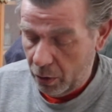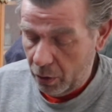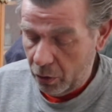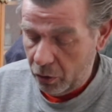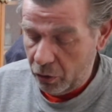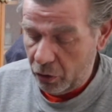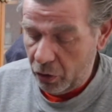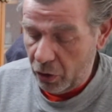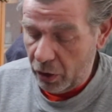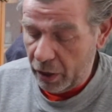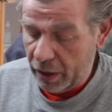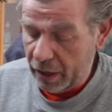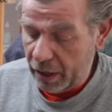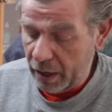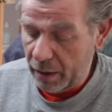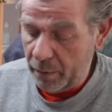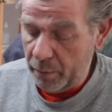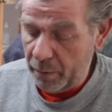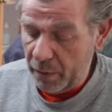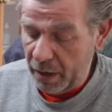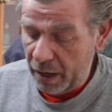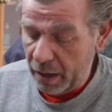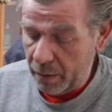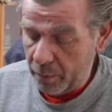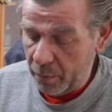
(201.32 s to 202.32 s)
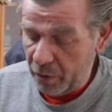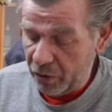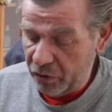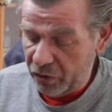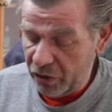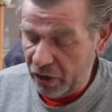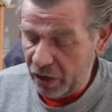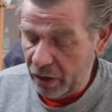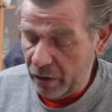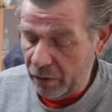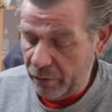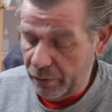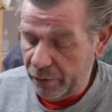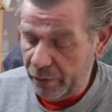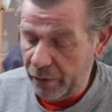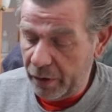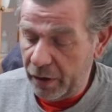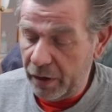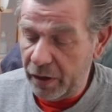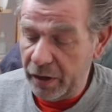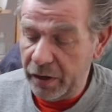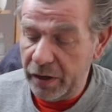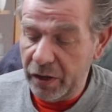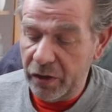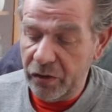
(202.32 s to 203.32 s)
so I can make myself
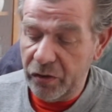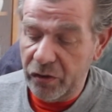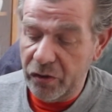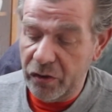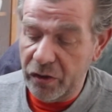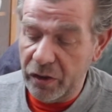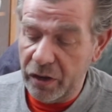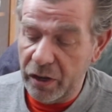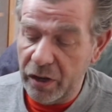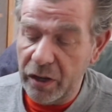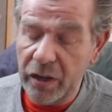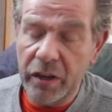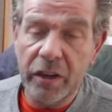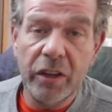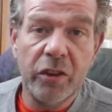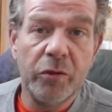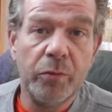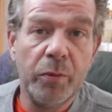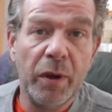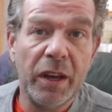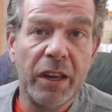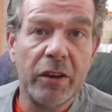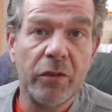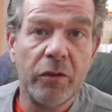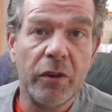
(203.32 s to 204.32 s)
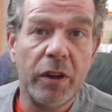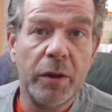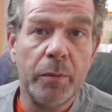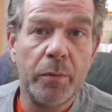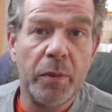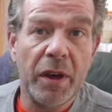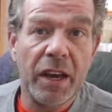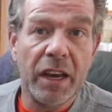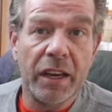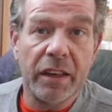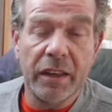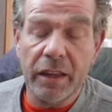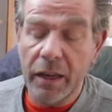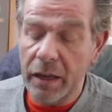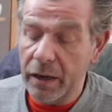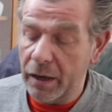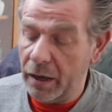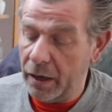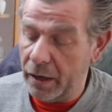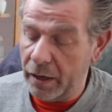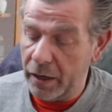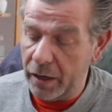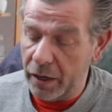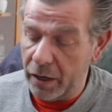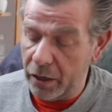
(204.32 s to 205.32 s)
this battery pack that
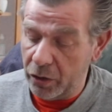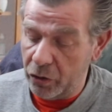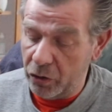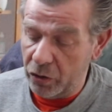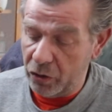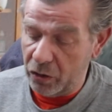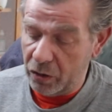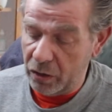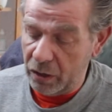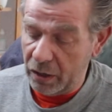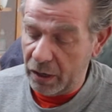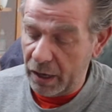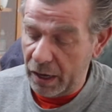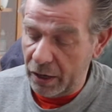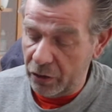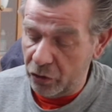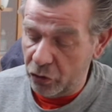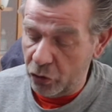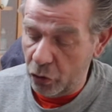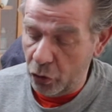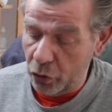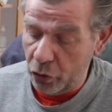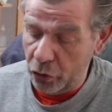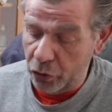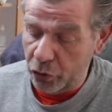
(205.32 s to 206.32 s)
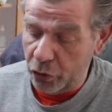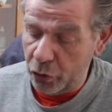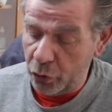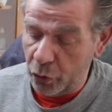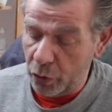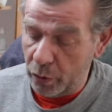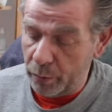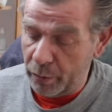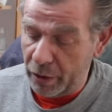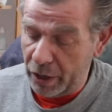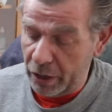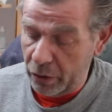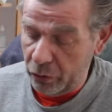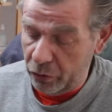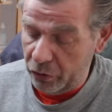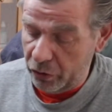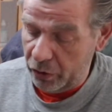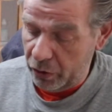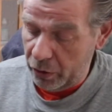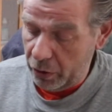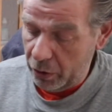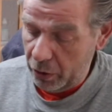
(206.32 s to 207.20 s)
I guys told you about.